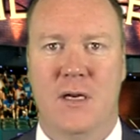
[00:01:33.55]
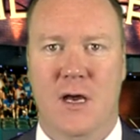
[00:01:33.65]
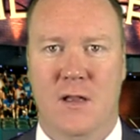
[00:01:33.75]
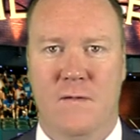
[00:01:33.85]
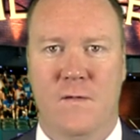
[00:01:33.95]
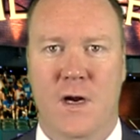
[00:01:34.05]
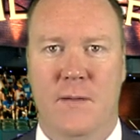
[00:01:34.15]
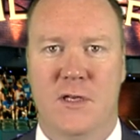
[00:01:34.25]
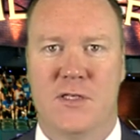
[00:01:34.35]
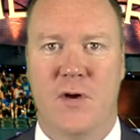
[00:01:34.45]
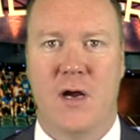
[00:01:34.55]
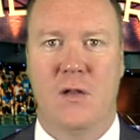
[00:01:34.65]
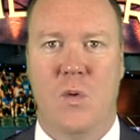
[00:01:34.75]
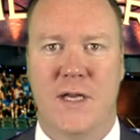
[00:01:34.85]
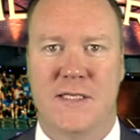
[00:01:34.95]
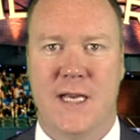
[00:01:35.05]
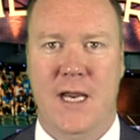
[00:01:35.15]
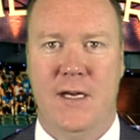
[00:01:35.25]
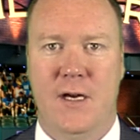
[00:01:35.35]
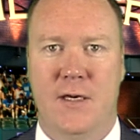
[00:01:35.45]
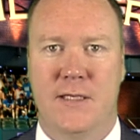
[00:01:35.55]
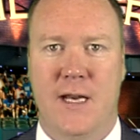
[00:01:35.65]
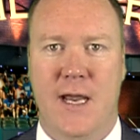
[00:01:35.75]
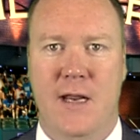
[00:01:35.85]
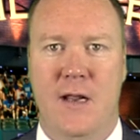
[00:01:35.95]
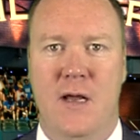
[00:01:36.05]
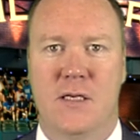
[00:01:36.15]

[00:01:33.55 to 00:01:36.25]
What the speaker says: I look for him to struggle once again here tonight.